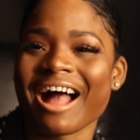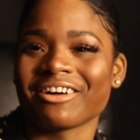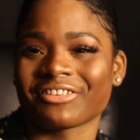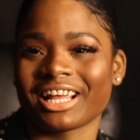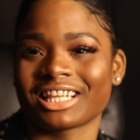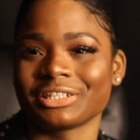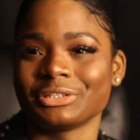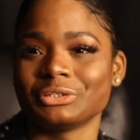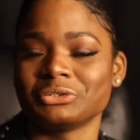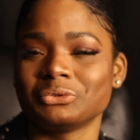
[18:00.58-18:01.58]
have, like, the
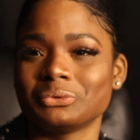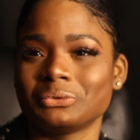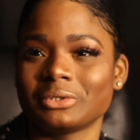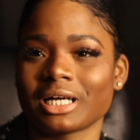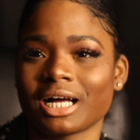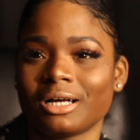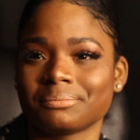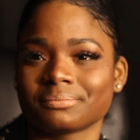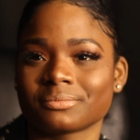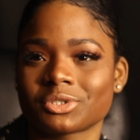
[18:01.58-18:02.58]
nude
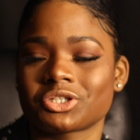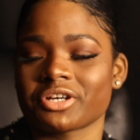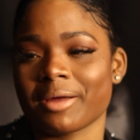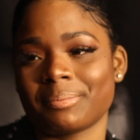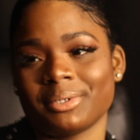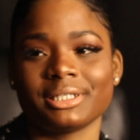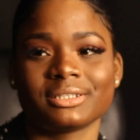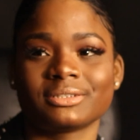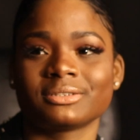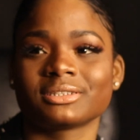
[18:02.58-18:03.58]
strappy
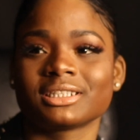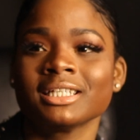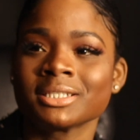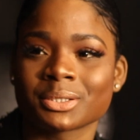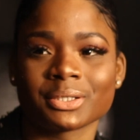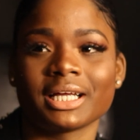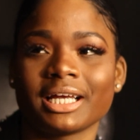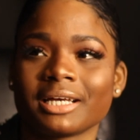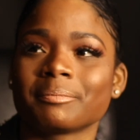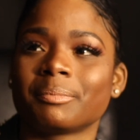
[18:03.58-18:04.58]
heels. So,
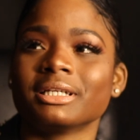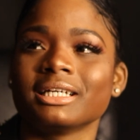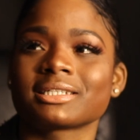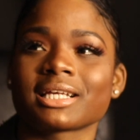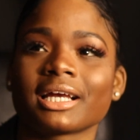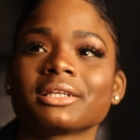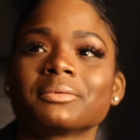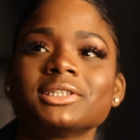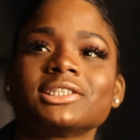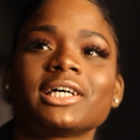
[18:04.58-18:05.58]
like, but then it's, like, in the
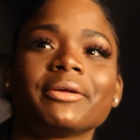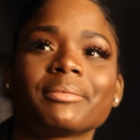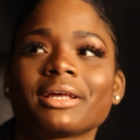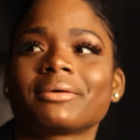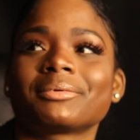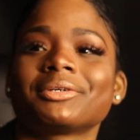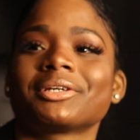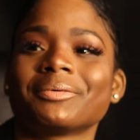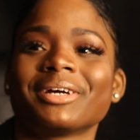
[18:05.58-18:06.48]
wintertime, like, what are you going